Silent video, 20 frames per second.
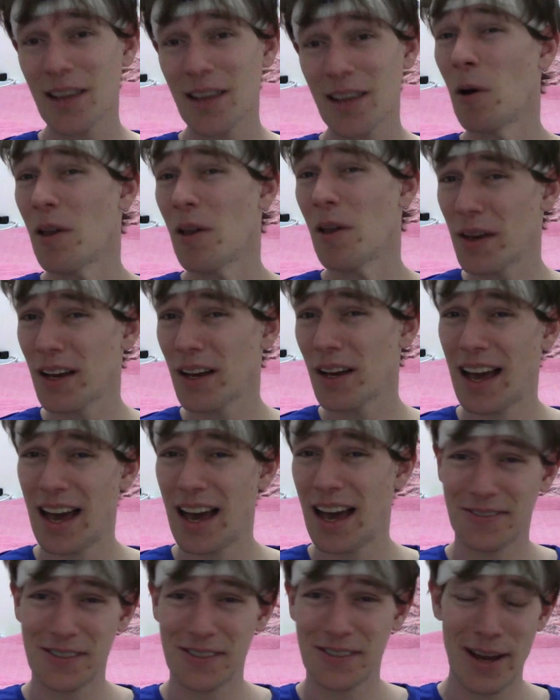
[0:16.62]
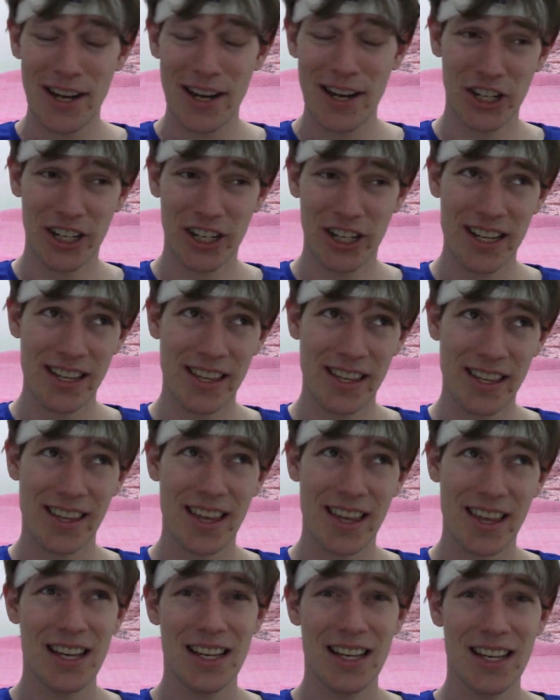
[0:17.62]
But I think one thing I have to mention
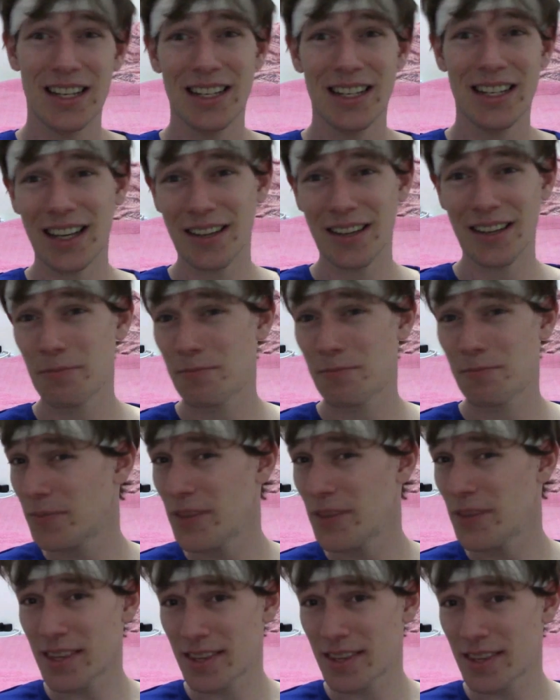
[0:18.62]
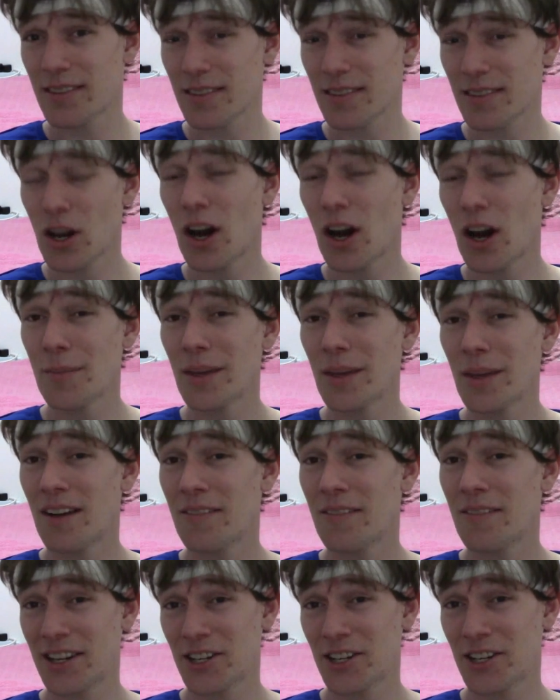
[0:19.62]
is this
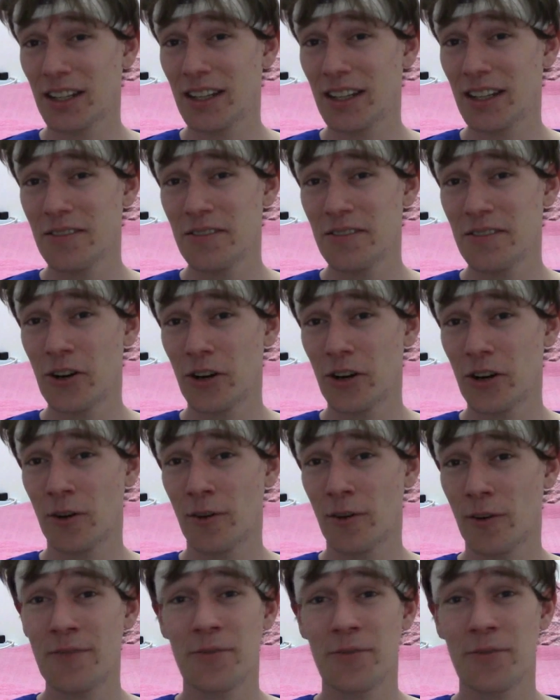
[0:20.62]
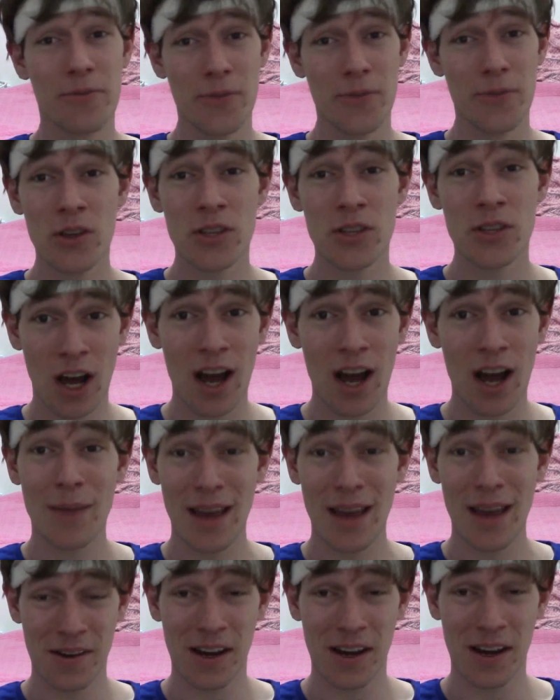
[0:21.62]
time that I've actually lived here in Korea, for the
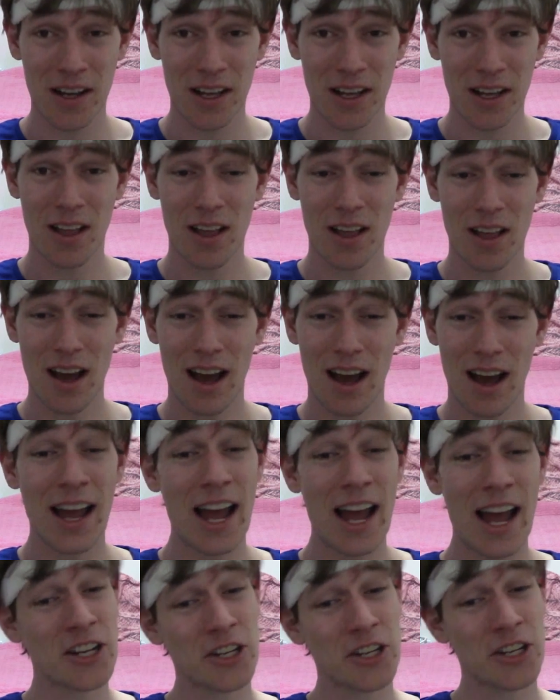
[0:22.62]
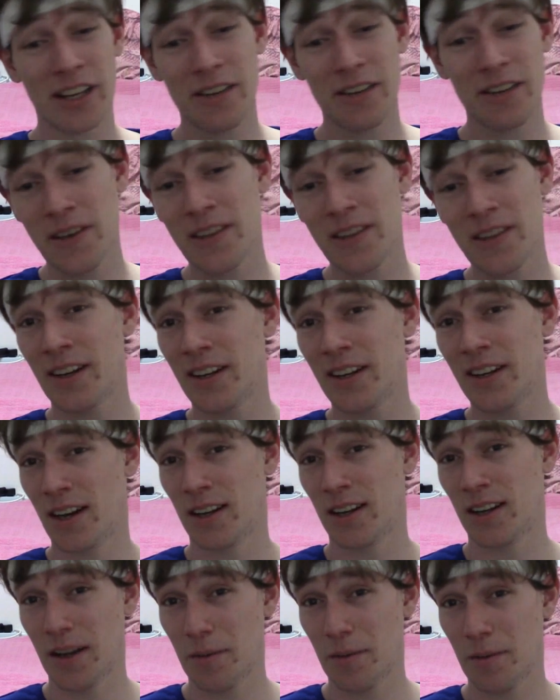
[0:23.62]
first time ever, I actually
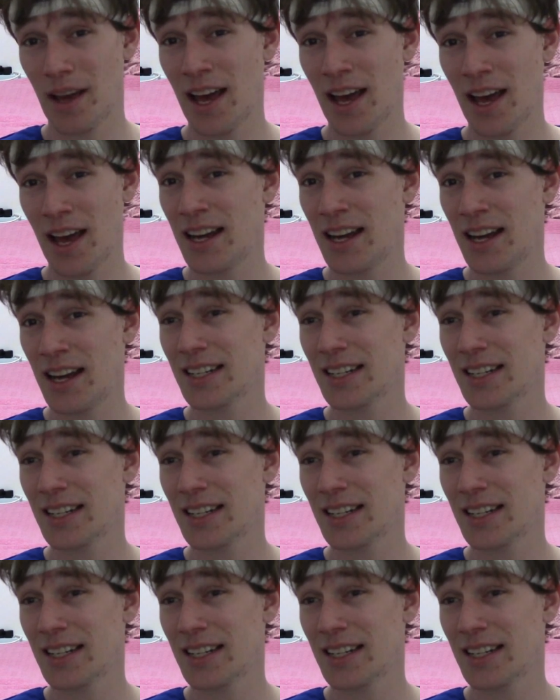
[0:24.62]
visited Gangnam.